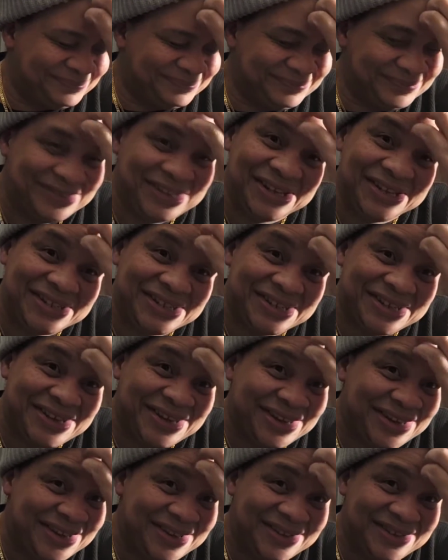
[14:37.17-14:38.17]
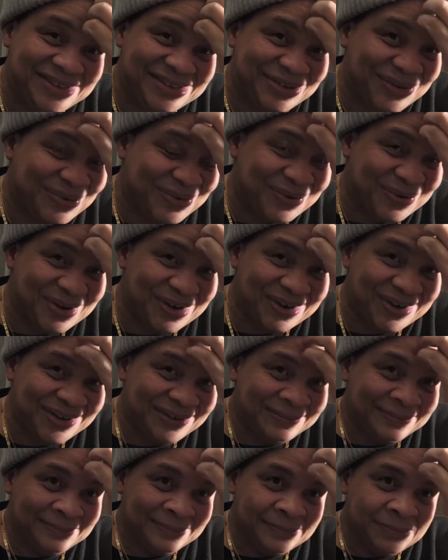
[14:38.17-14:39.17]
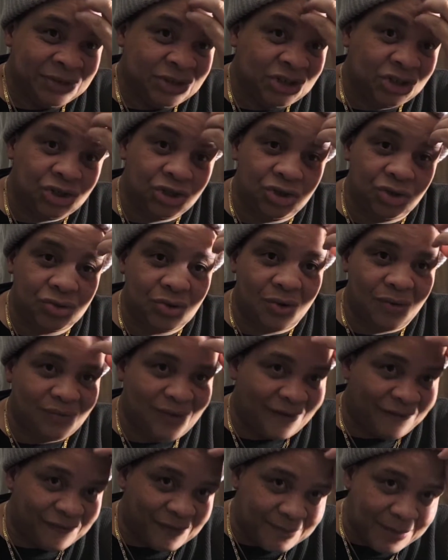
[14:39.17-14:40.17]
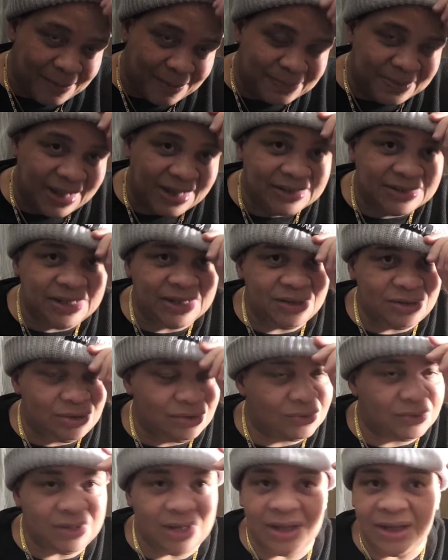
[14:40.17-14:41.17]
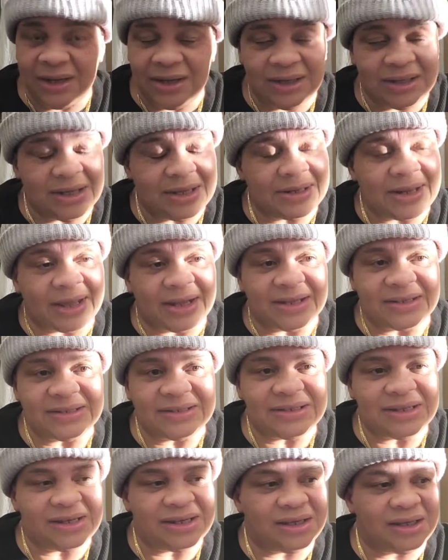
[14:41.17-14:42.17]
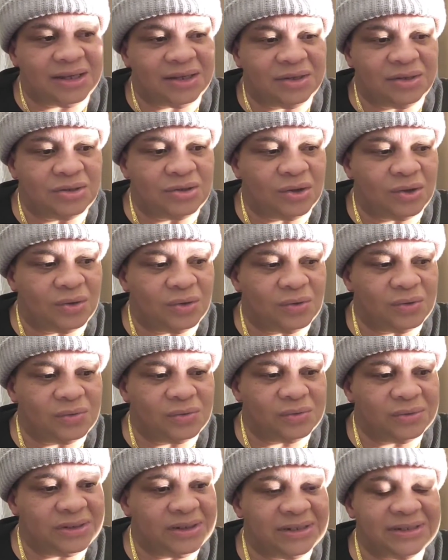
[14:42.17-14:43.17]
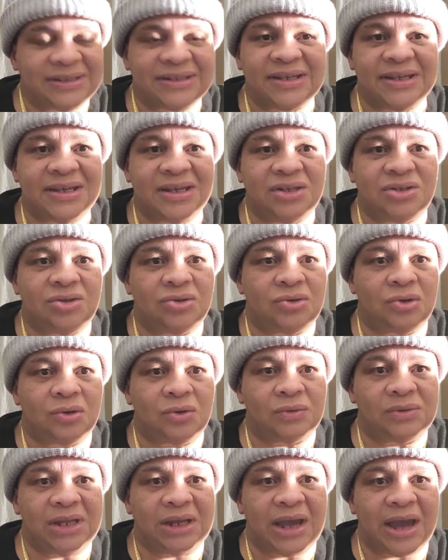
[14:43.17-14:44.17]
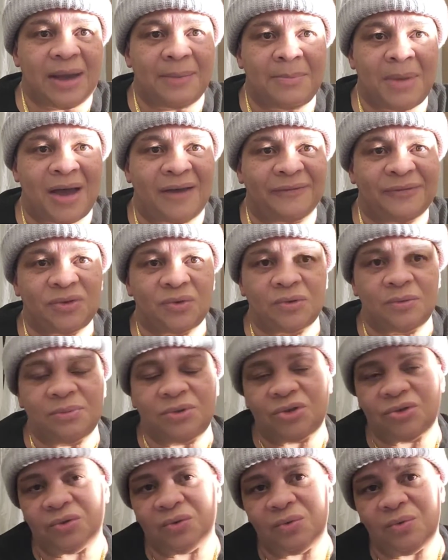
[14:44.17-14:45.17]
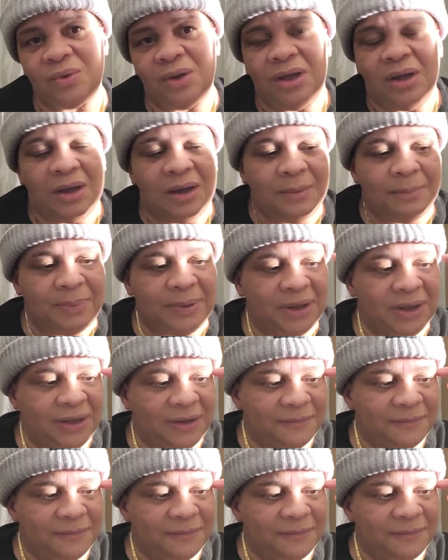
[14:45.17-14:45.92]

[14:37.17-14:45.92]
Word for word: these kids or just you know rough them up like they do and again like i said you know these kids you know they got mouths on them too but